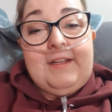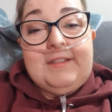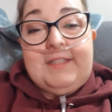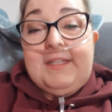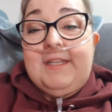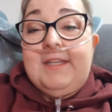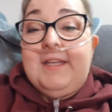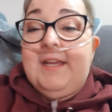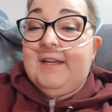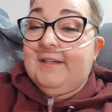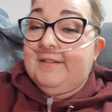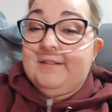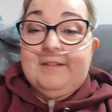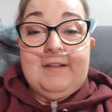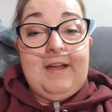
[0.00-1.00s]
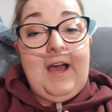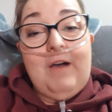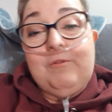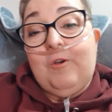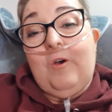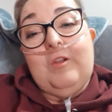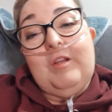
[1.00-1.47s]
tea,
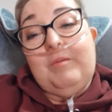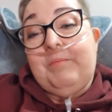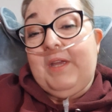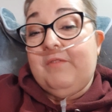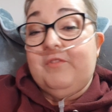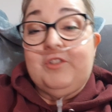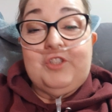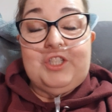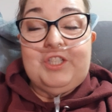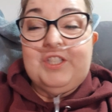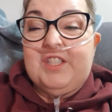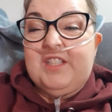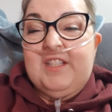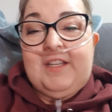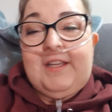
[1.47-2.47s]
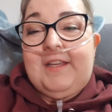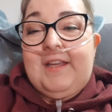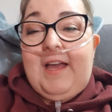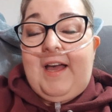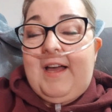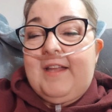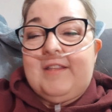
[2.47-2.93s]
alcoholic beverages,
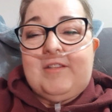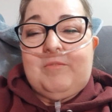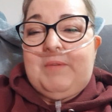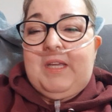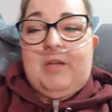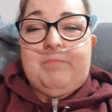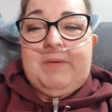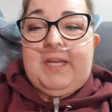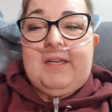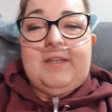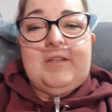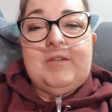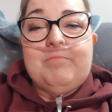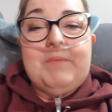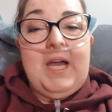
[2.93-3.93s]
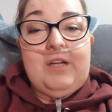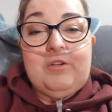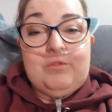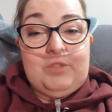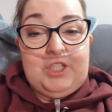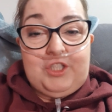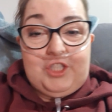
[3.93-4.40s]
and I'll make a big
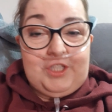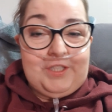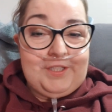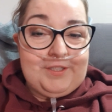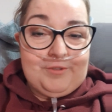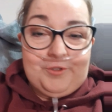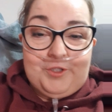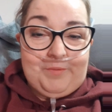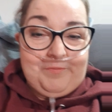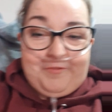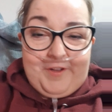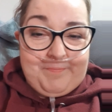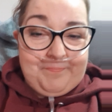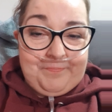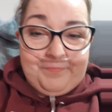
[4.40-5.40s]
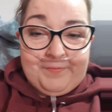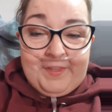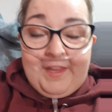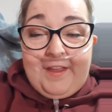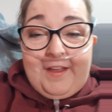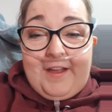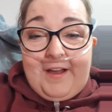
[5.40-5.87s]
macaroni cheese or something.
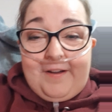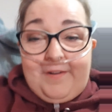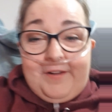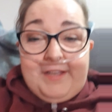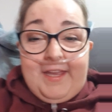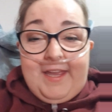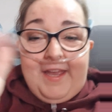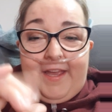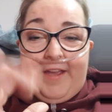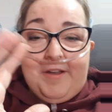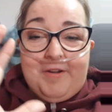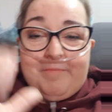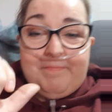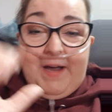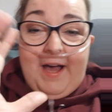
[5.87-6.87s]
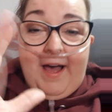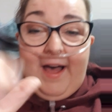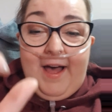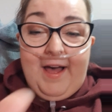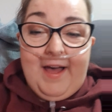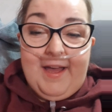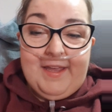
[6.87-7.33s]
Okay,
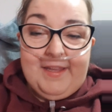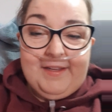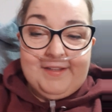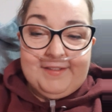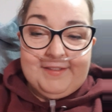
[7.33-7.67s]
bye.